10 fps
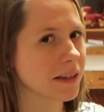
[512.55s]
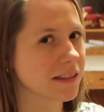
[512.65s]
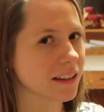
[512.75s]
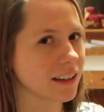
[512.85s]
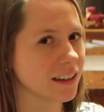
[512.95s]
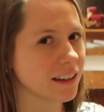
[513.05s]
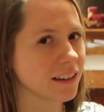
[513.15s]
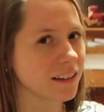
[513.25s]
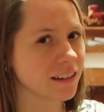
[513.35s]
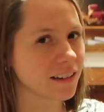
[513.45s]

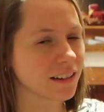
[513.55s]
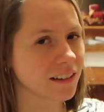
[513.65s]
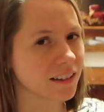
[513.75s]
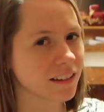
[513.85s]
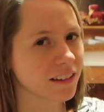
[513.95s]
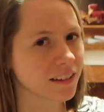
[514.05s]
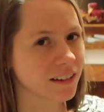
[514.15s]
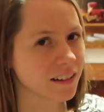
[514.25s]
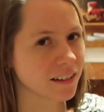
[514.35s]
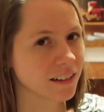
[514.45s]

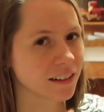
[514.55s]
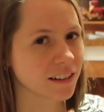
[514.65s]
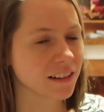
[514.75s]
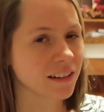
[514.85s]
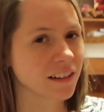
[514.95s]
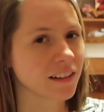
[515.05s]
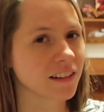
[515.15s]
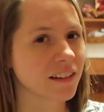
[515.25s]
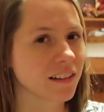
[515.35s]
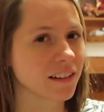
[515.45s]

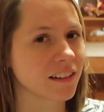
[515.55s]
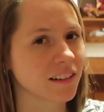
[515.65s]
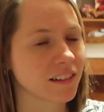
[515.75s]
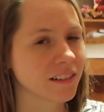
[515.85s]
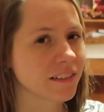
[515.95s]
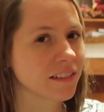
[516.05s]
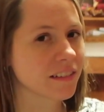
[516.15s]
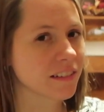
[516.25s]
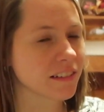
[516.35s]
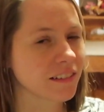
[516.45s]

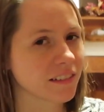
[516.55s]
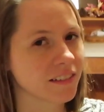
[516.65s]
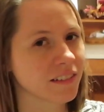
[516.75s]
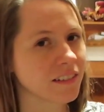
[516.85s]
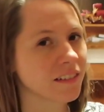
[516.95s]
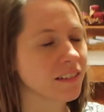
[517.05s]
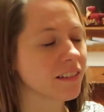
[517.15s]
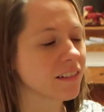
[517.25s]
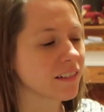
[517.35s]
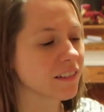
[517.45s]

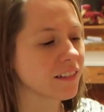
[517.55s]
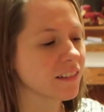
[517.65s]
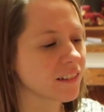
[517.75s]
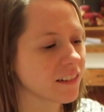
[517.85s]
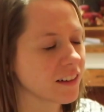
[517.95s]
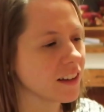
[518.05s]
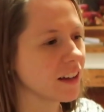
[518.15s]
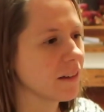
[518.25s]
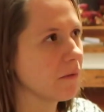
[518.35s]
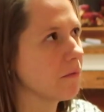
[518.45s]

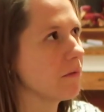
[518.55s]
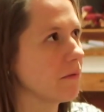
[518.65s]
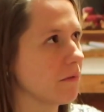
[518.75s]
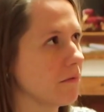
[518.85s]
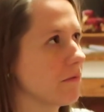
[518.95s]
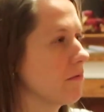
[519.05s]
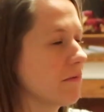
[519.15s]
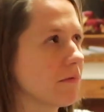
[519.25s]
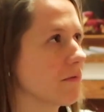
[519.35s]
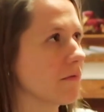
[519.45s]

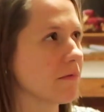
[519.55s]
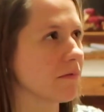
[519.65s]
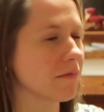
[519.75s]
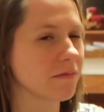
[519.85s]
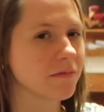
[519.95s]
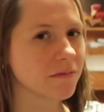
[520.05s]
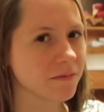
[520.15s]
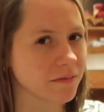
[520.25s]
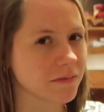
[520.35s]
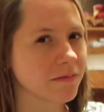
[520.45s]
[no speech]